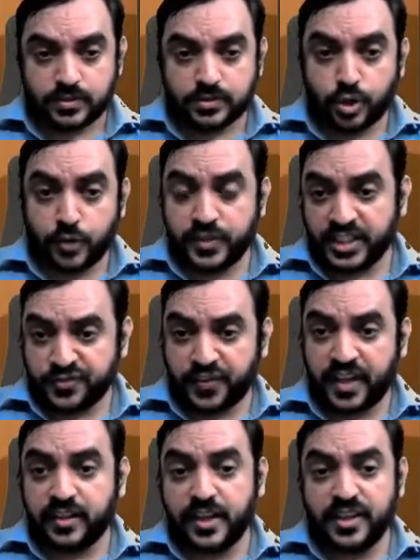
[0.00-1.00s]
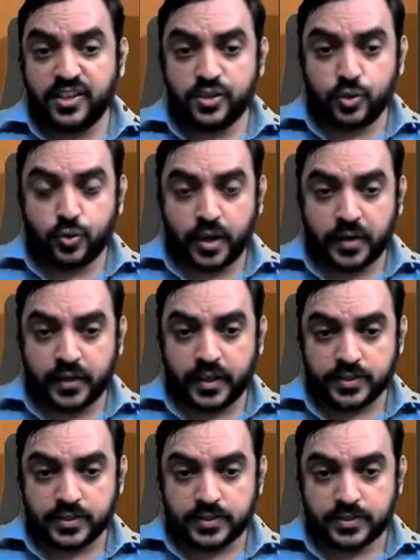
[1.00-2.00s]
So of these 5 red, 2 are
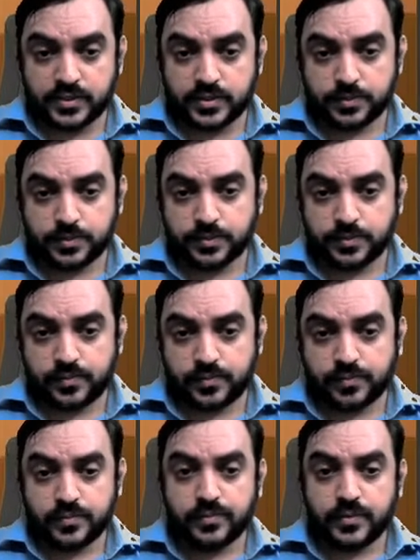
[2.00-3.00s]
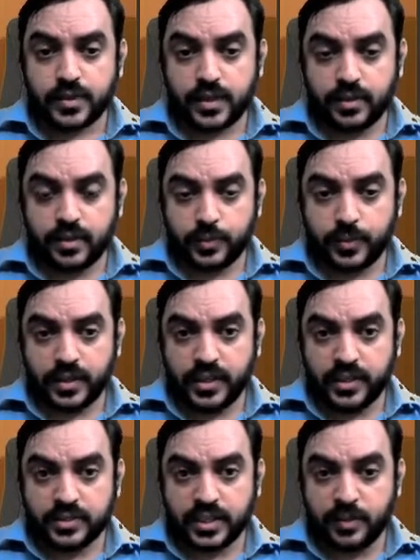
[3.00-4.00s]
kings. And
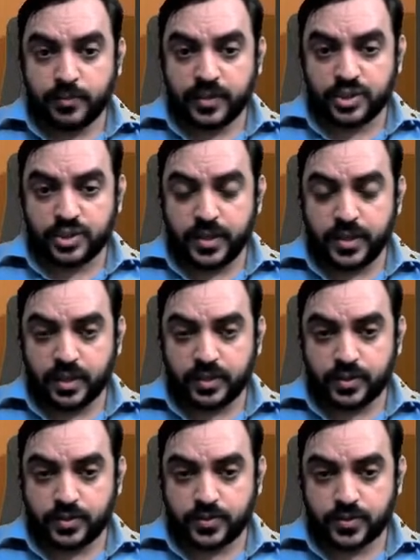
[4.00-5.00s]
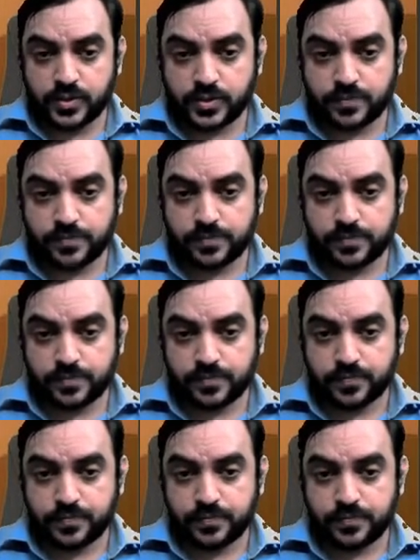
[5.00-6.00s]
remaining 3 must be others.
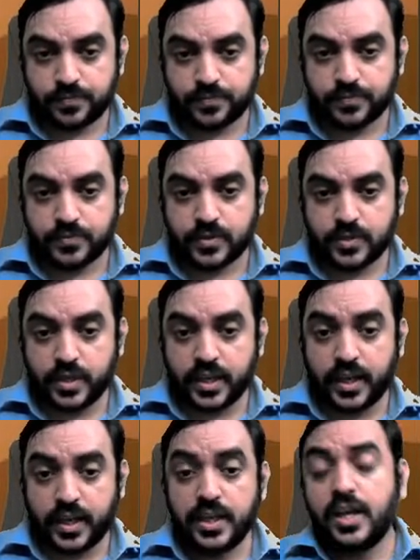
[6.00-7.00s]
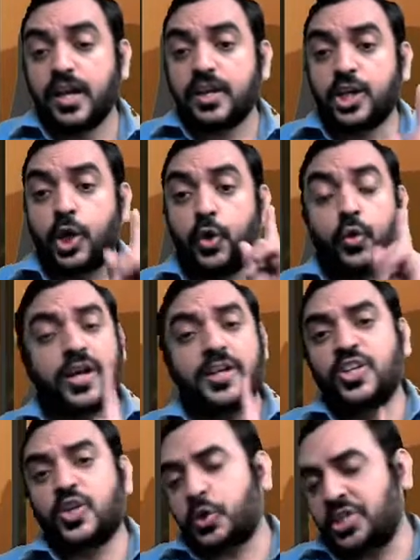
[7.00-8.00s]
Okay. Now look at
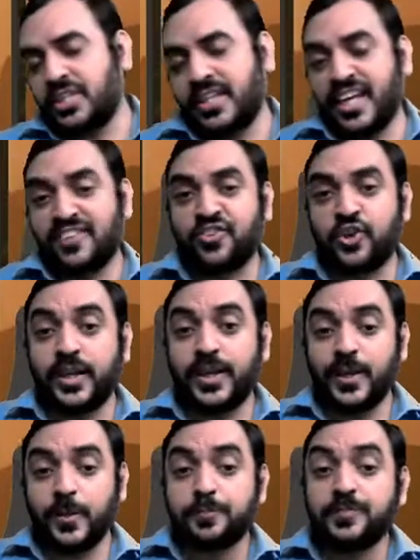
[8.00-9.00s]
the question carefully.